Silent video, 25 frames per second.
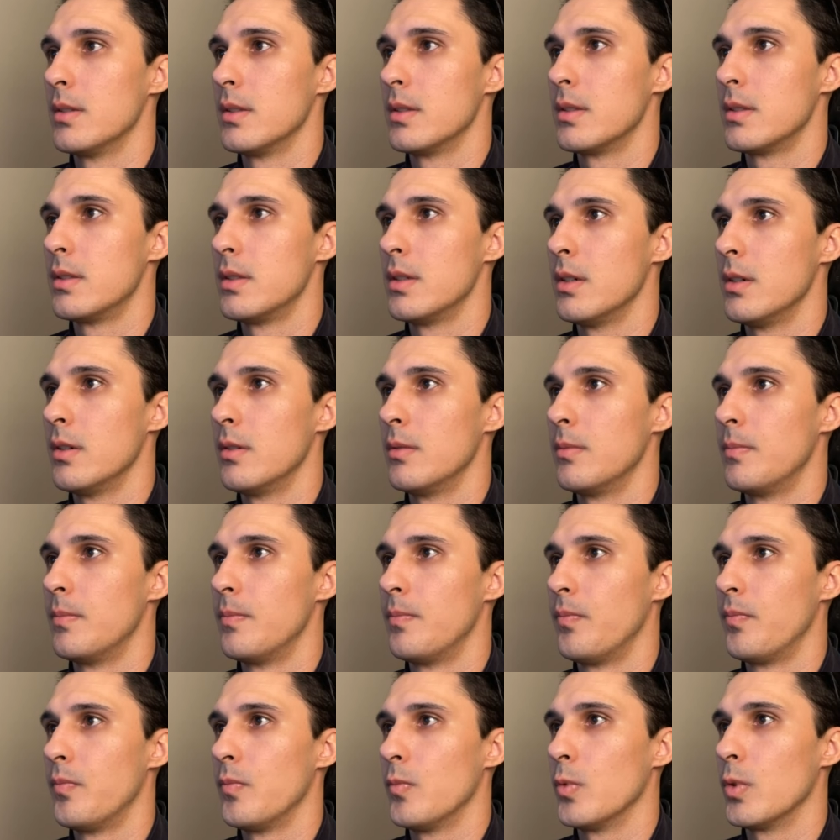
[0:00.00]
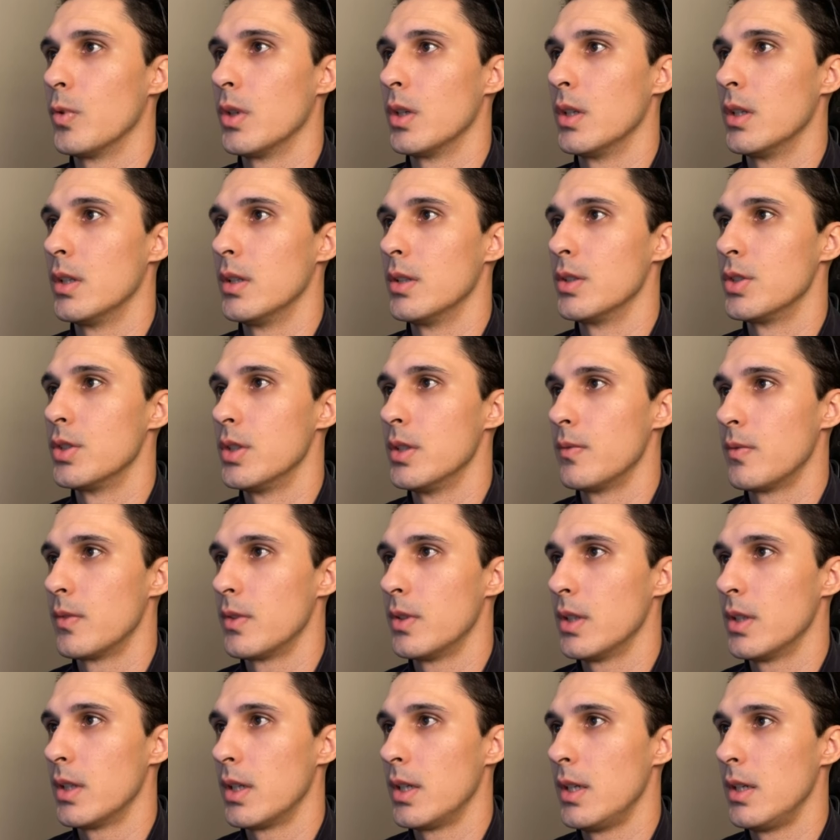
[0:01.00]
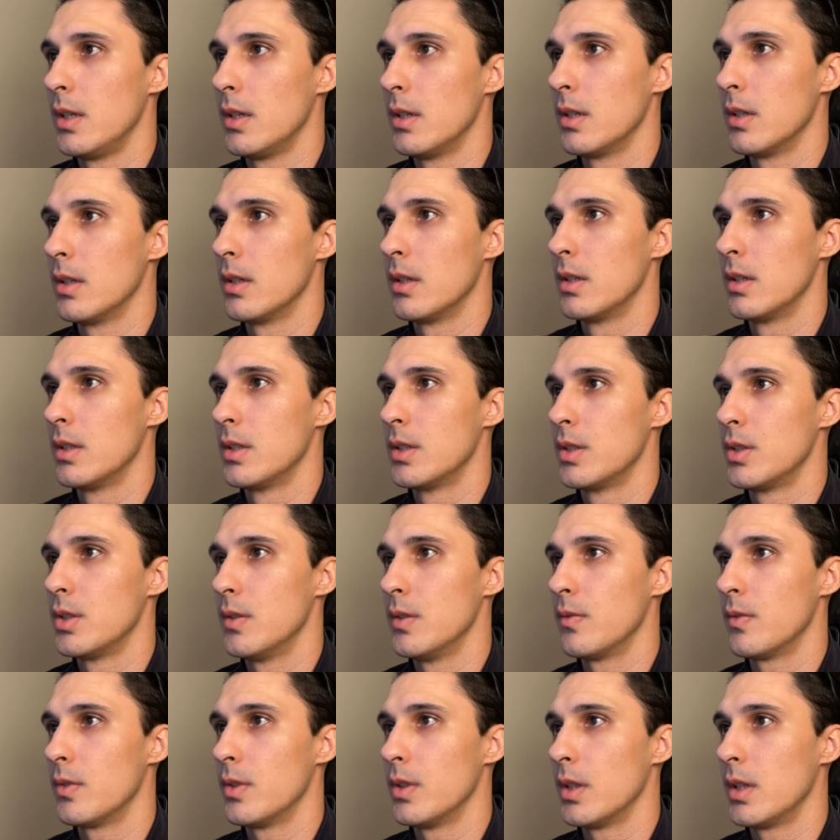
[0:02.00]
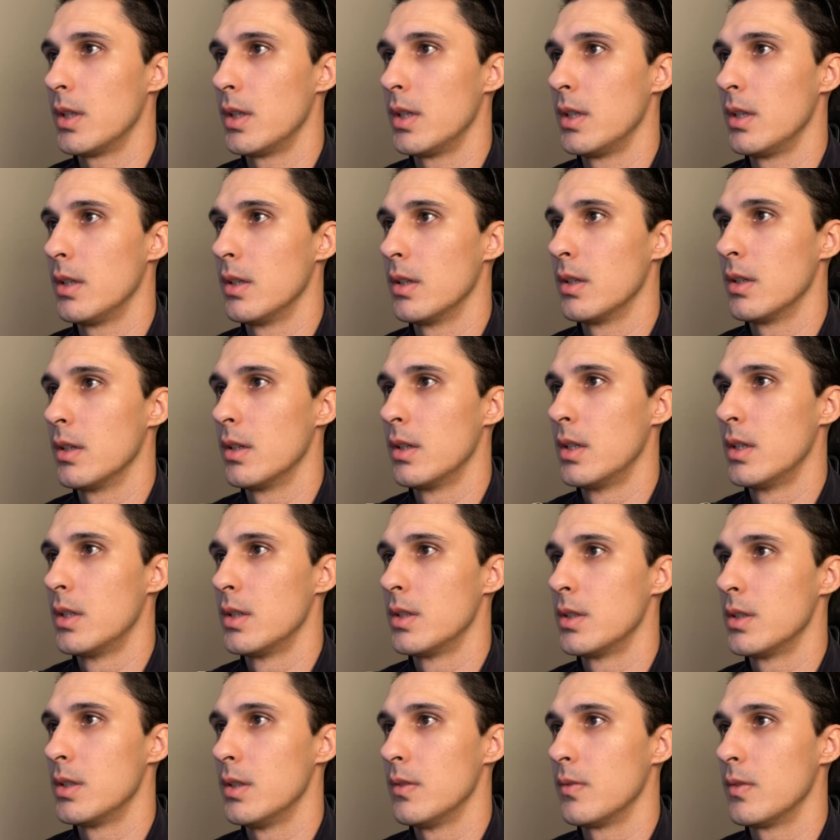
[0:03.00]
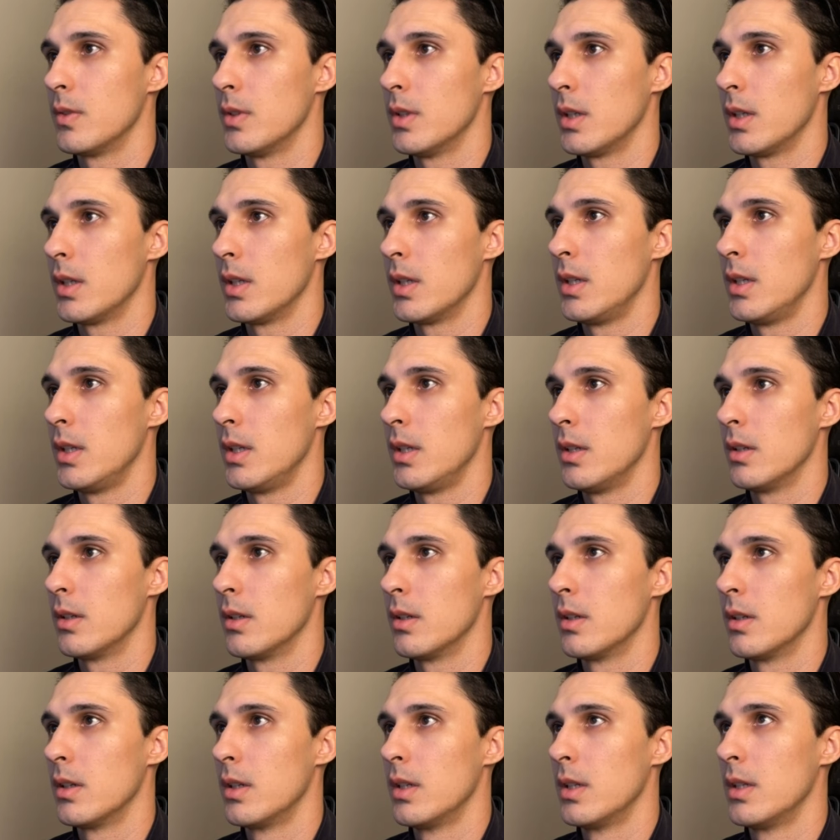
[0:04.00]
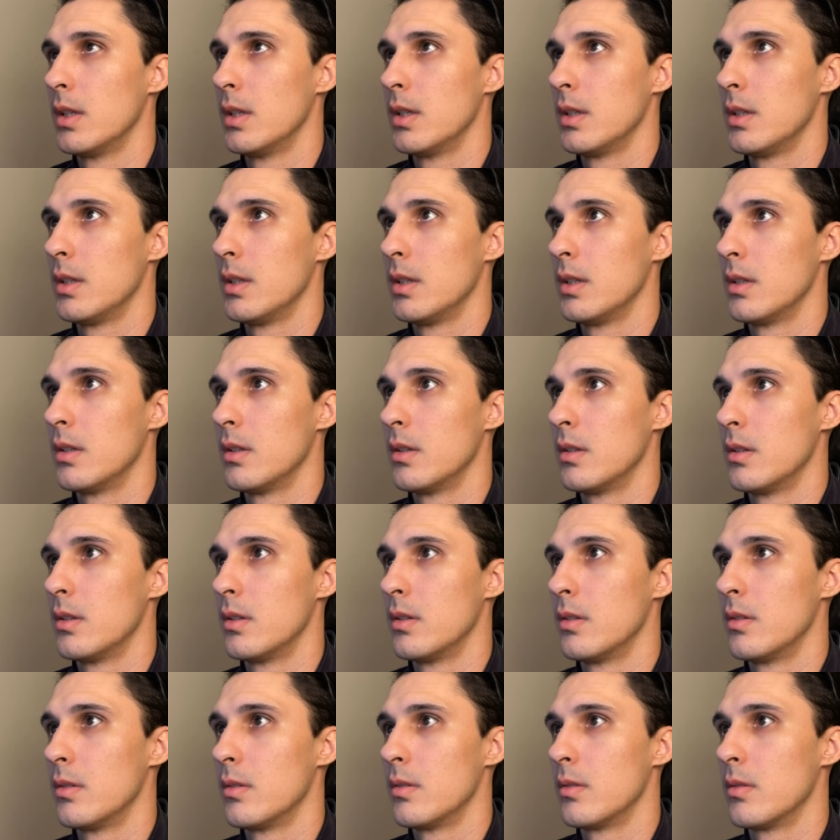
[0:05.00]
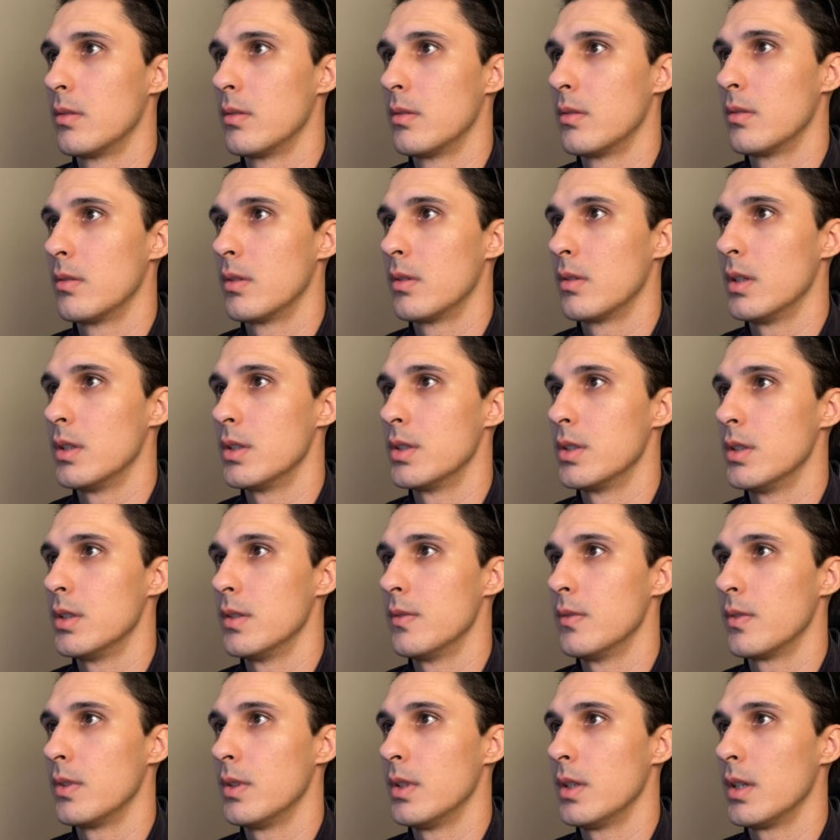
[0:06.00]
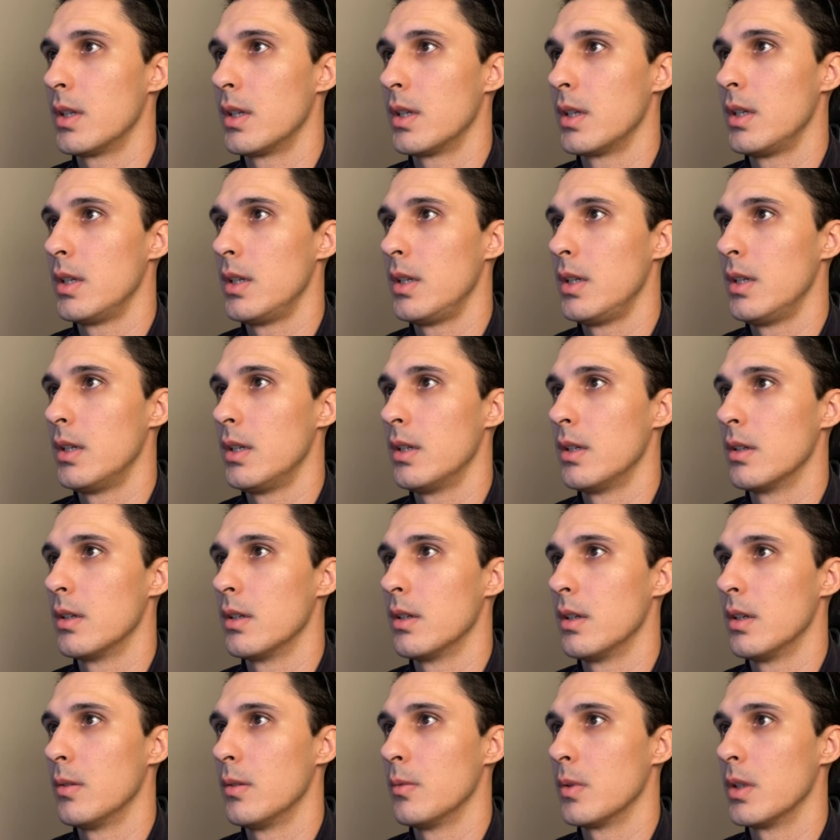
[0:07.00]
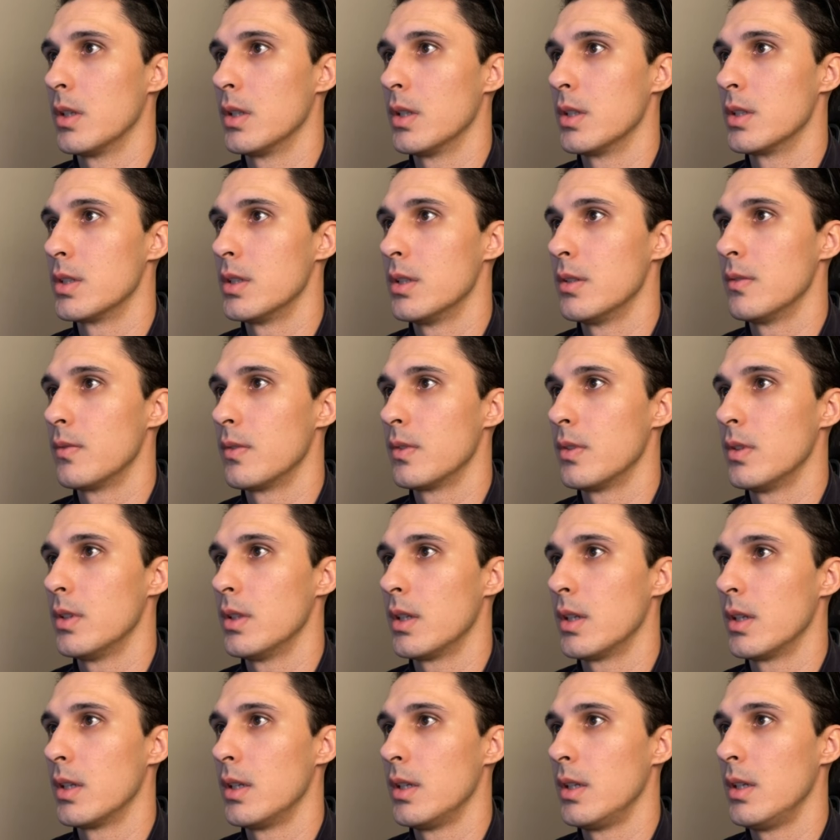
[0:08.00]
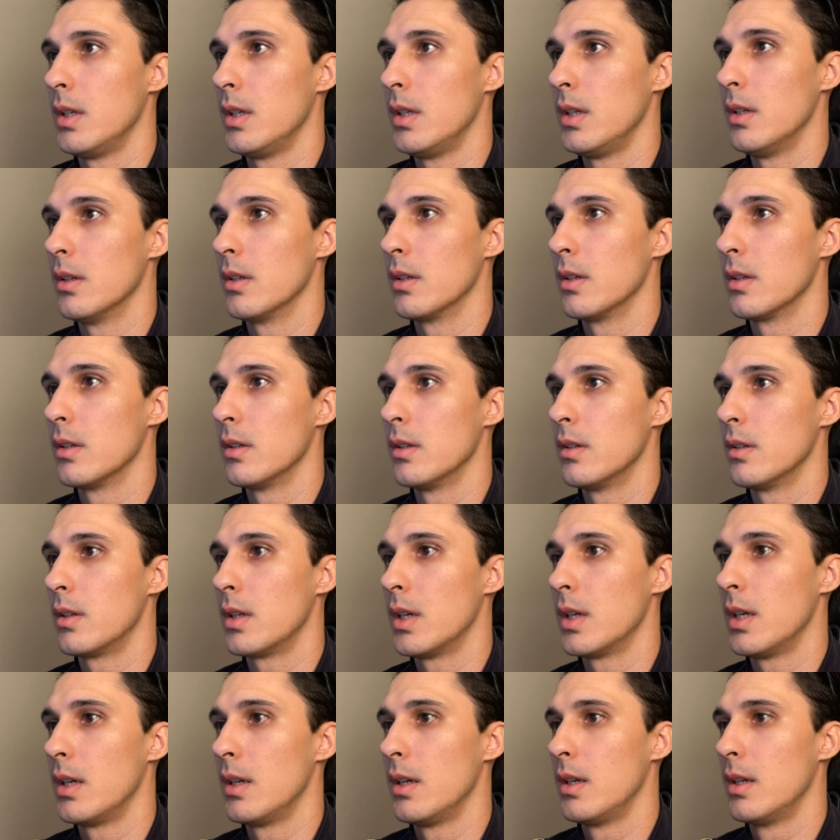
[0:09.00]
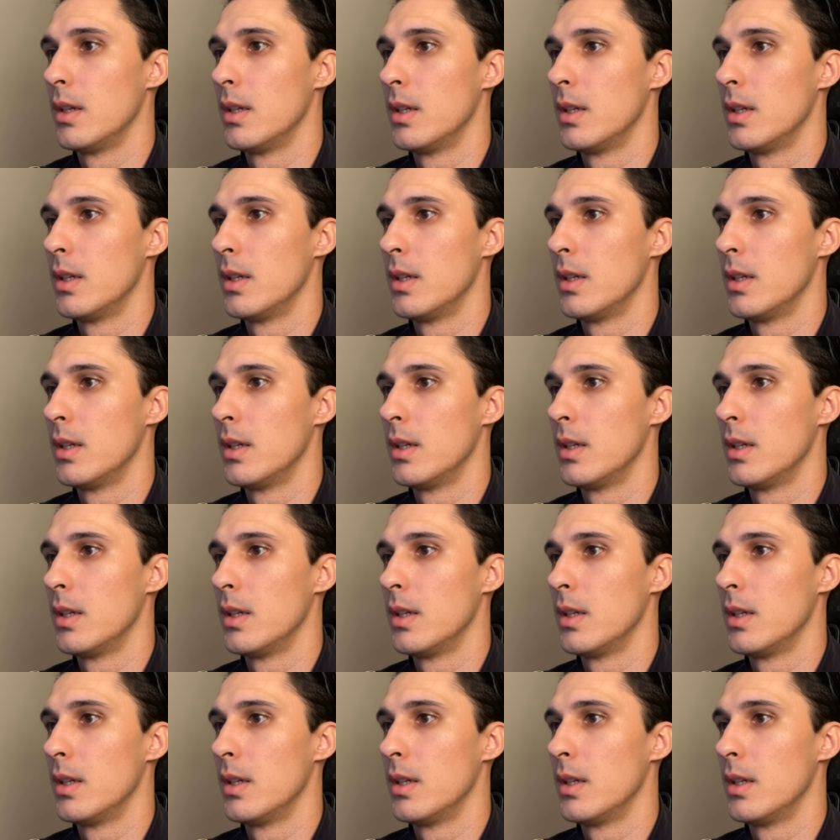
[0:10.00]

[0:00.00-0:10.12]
so we're going to shift click here, shift click here, shift click here. We're going to shift click here, and we're going to shift click here. Okay,